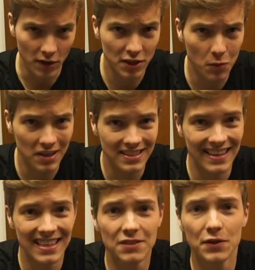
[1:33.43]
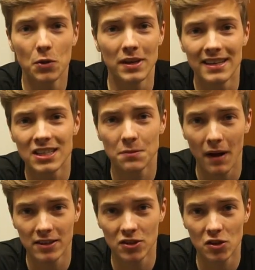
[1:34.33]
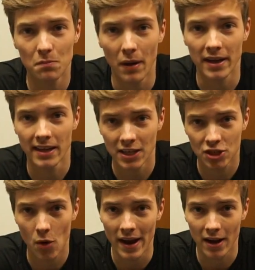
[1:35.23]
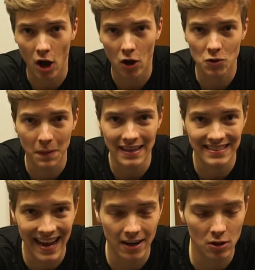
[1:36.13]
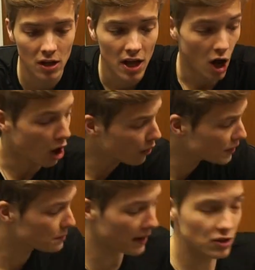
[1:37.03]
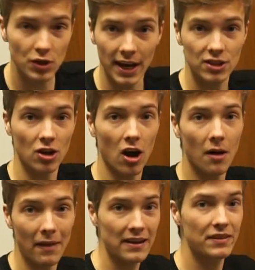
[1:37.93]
I did want to say this video is sponsored by Catchco and Carl's Bait and Tackle. All these baits you guys saw, I'm not even